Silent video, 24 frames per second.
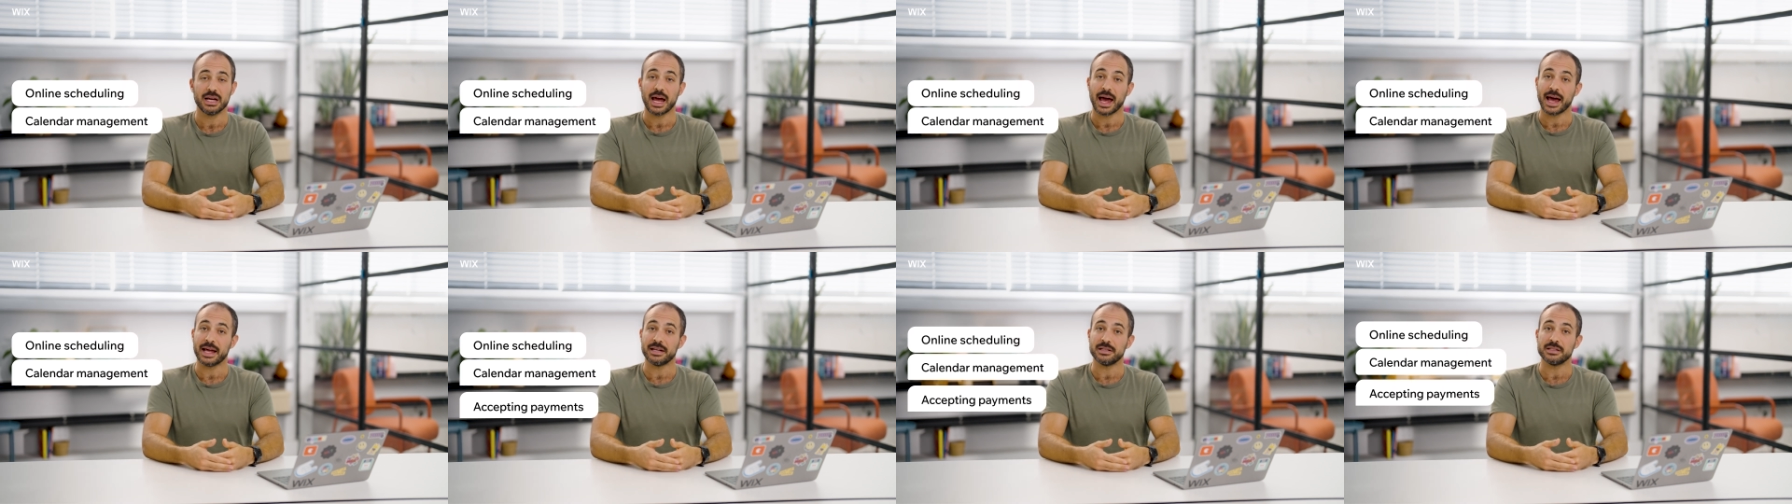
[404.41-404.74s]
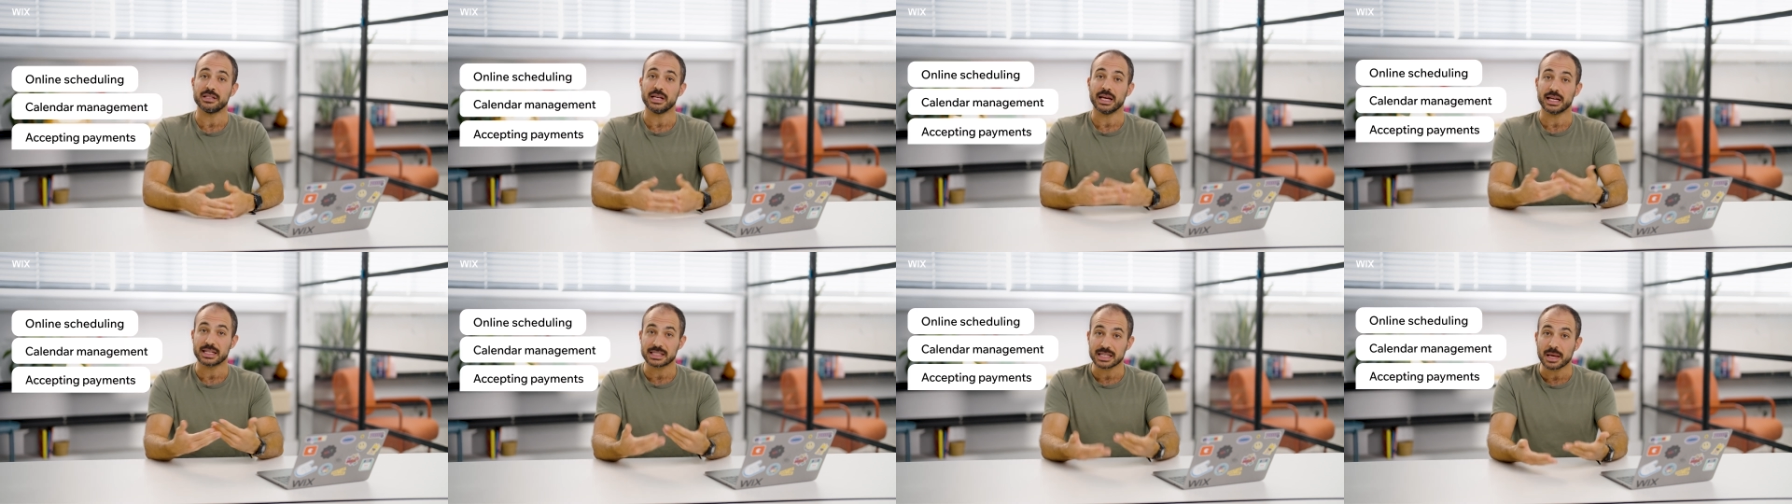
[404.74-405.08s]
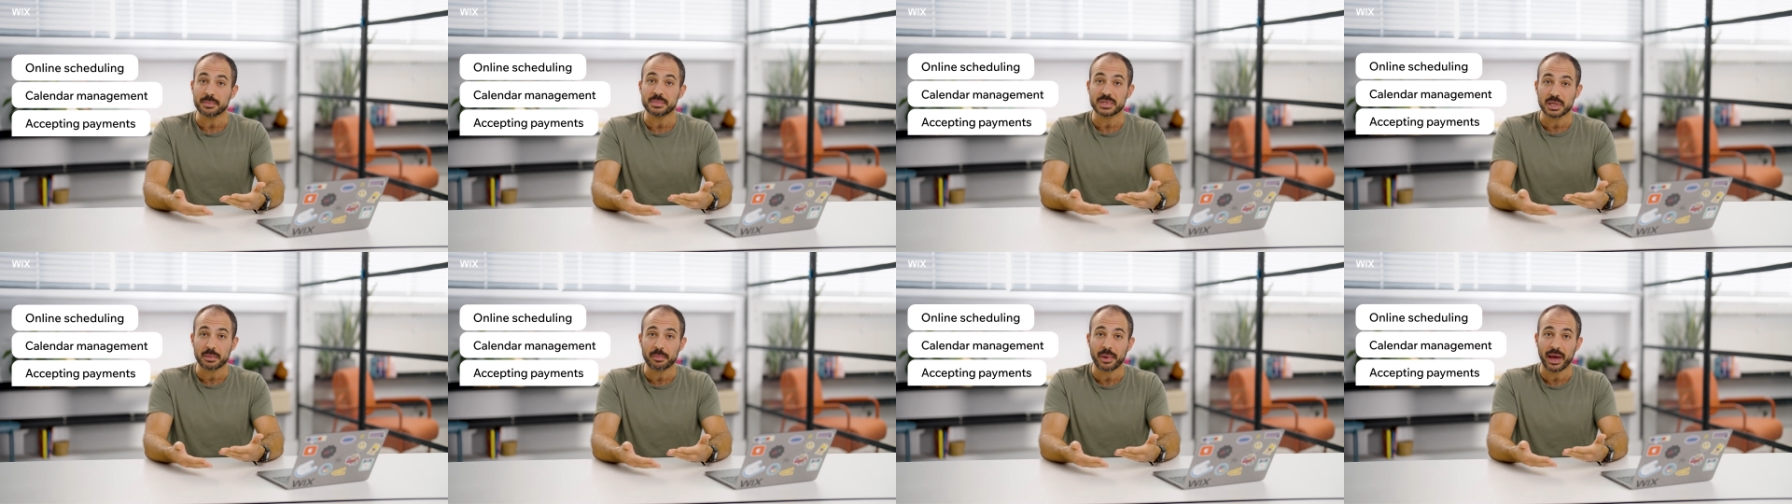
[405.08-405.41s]
and
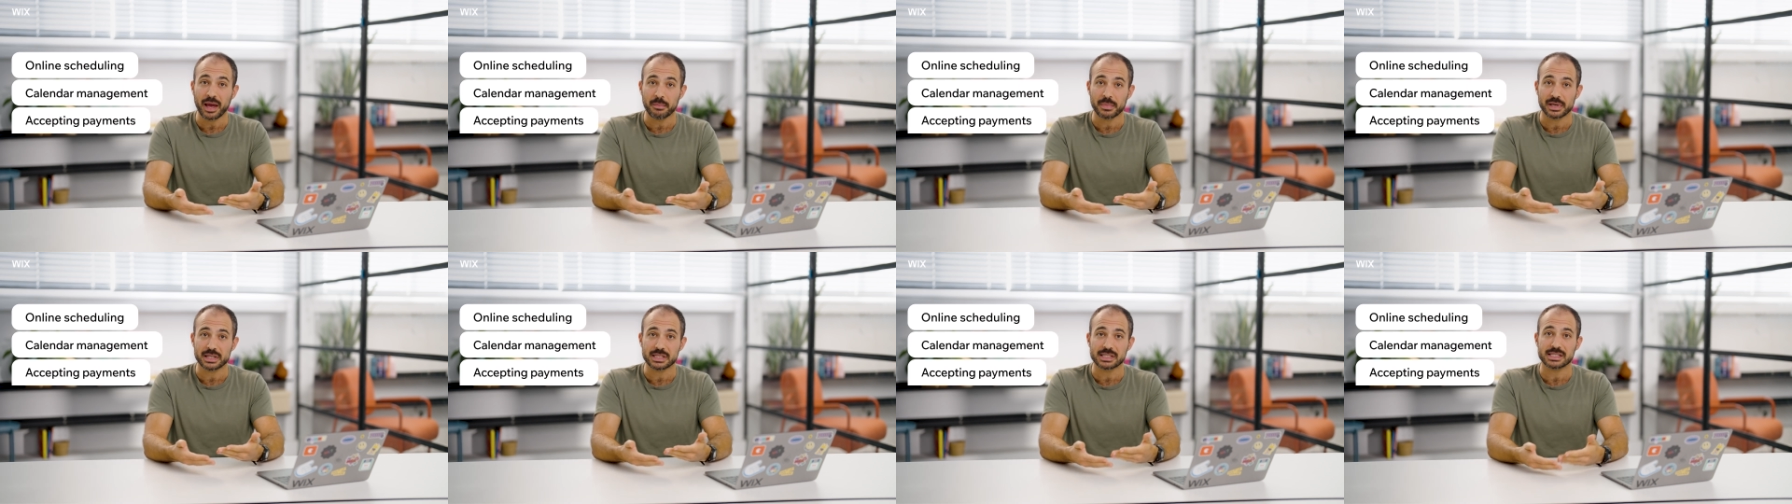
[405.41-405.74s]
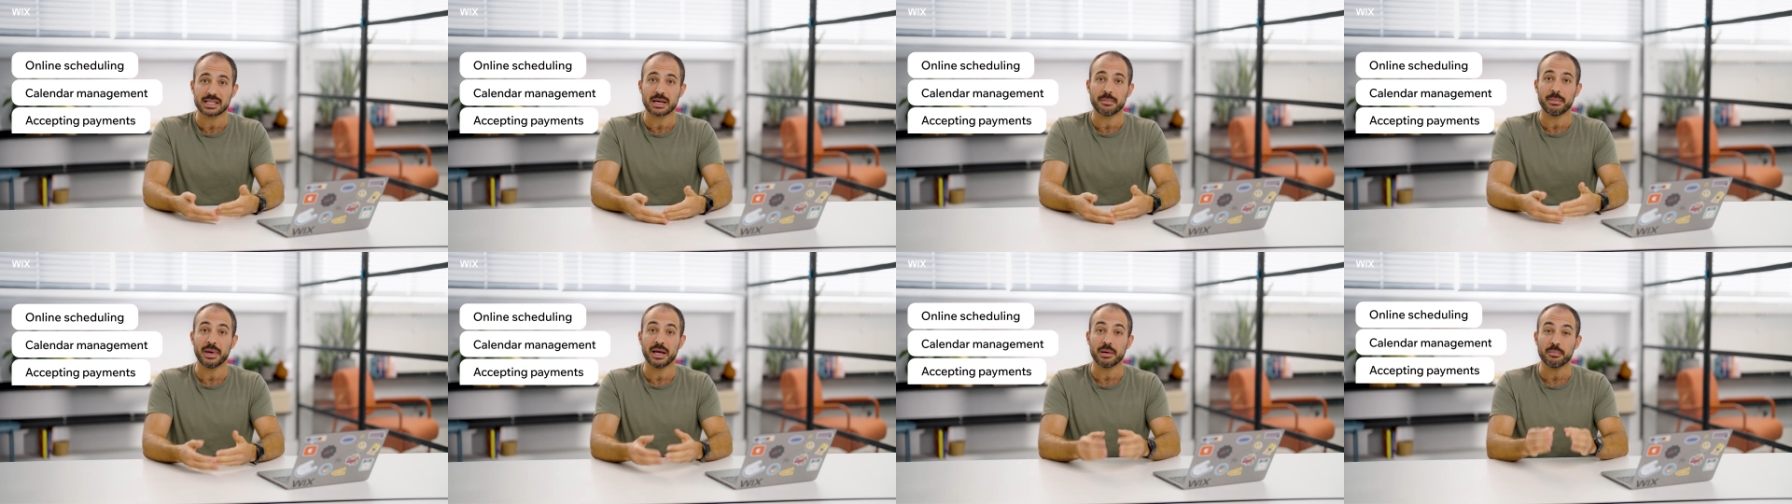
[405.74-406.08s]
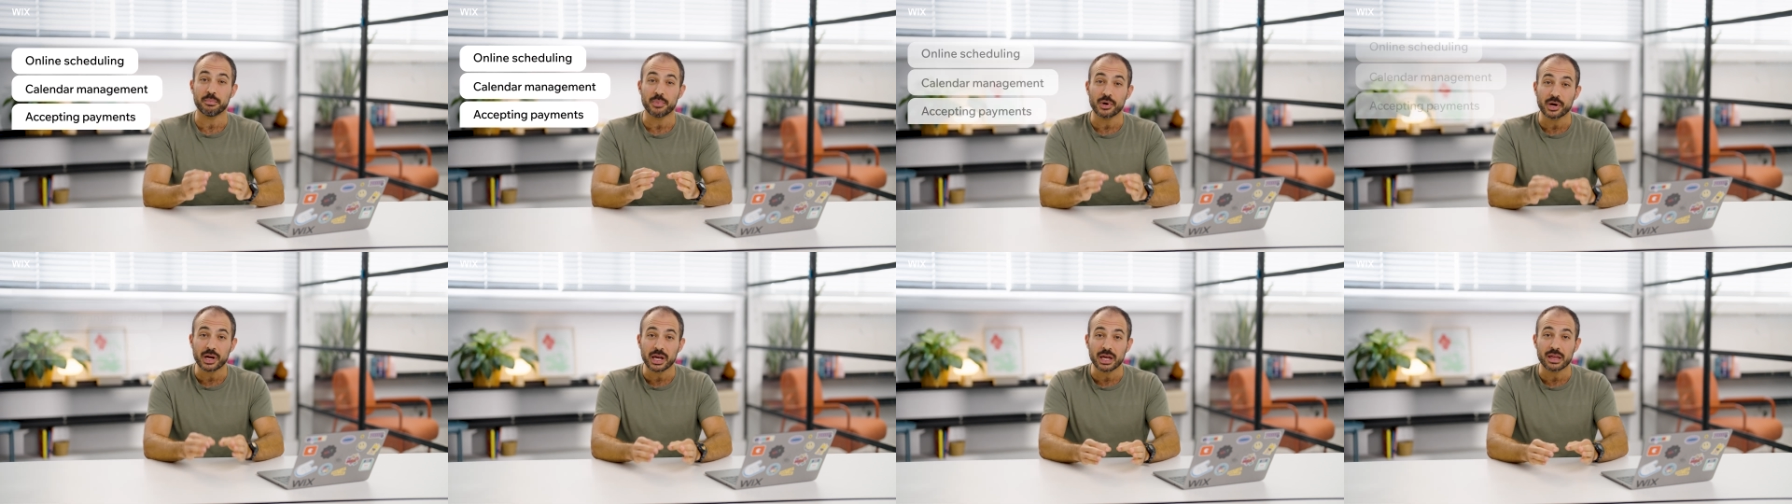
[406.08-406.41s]
accepting payments that make
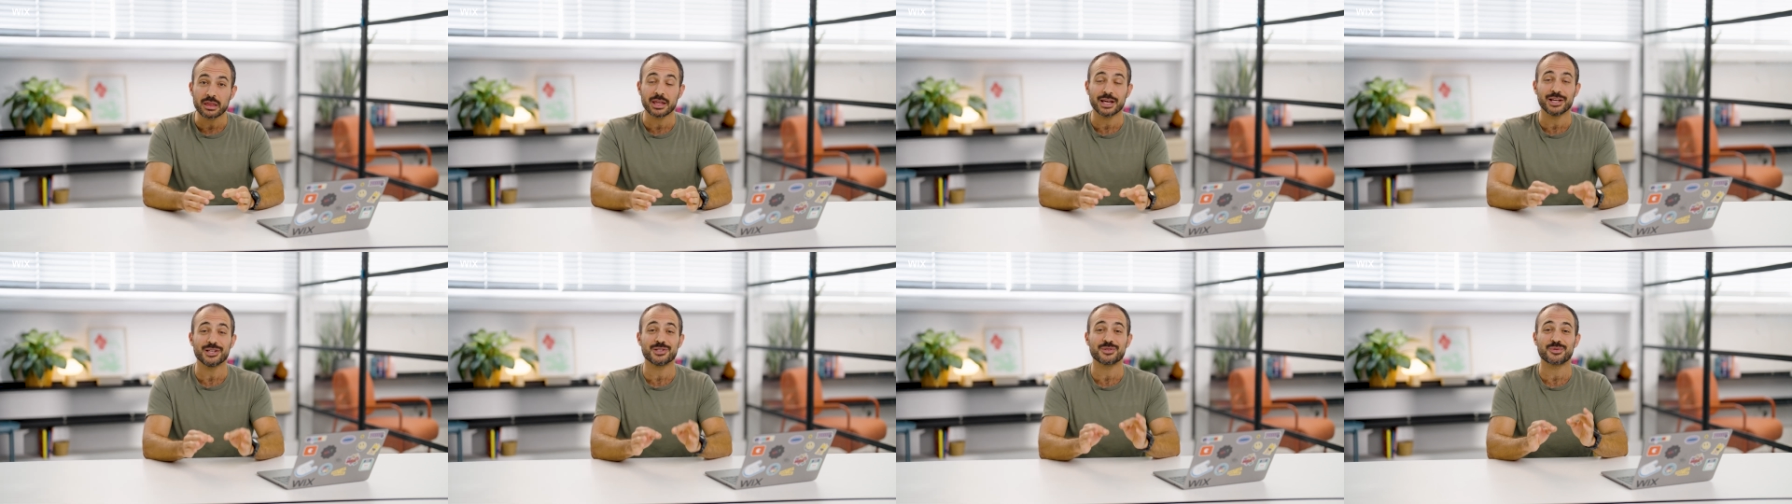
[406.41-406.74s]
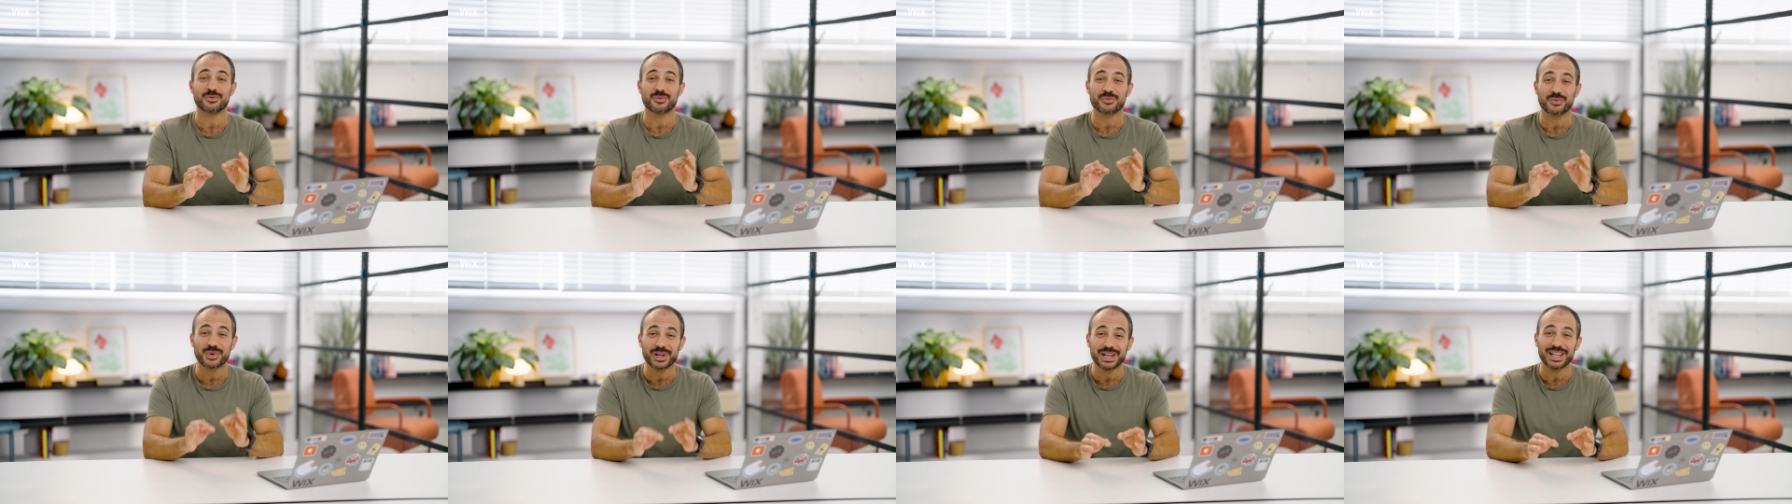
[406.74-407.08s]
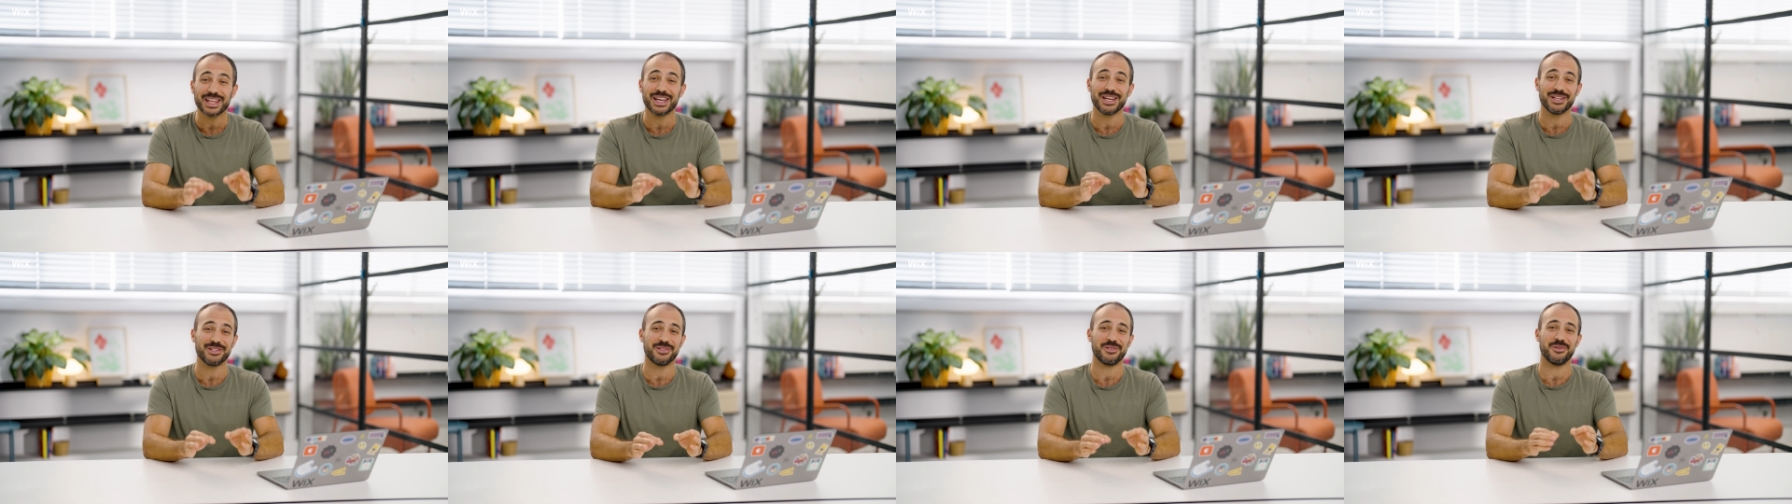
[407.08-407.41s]
booking things
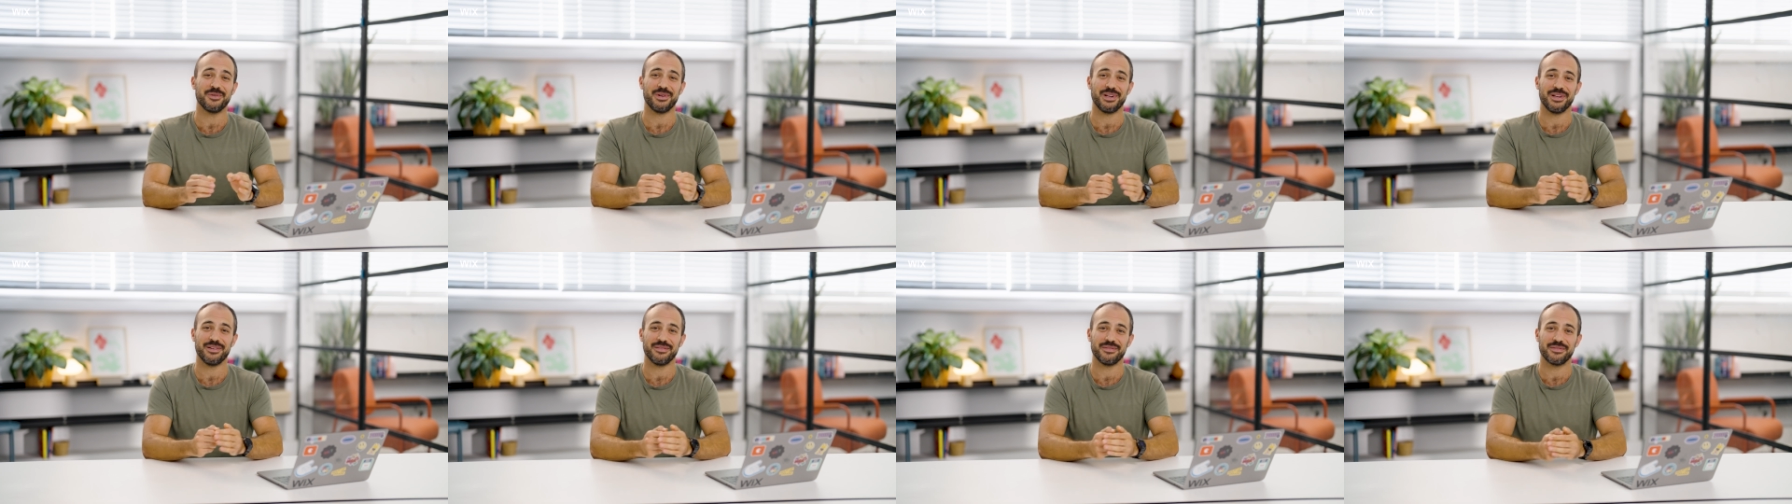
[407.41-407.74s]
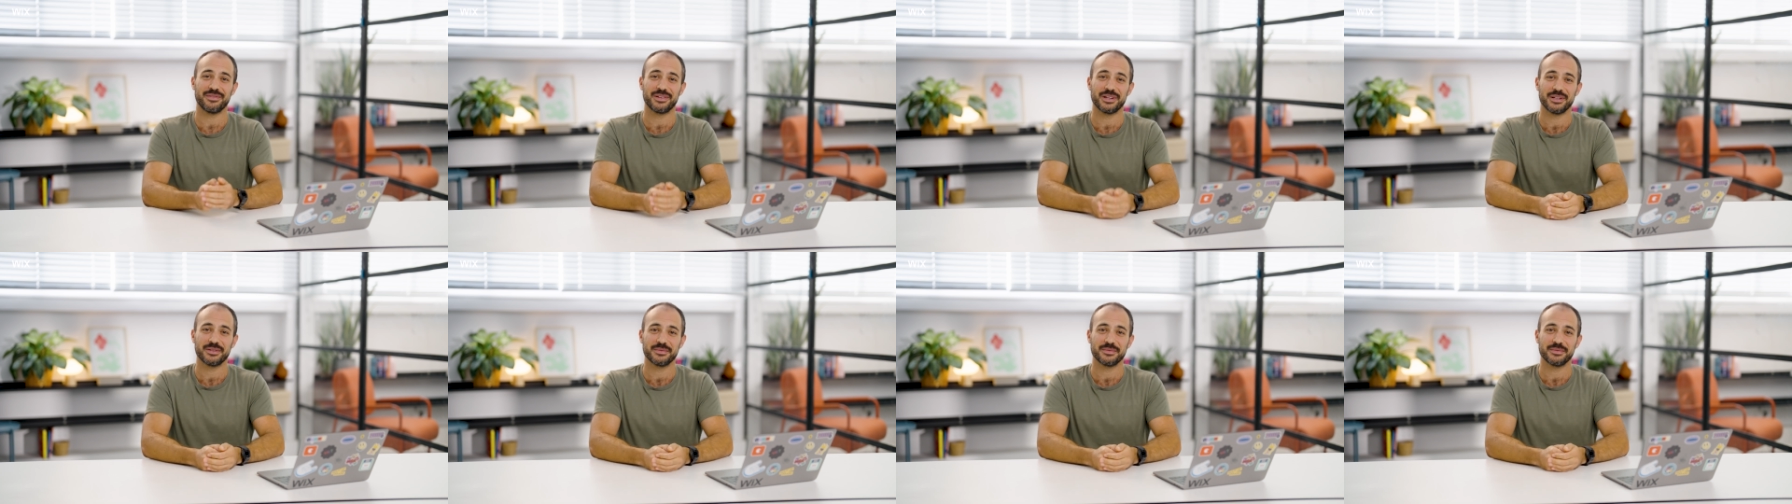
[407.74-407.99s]
really intuitive.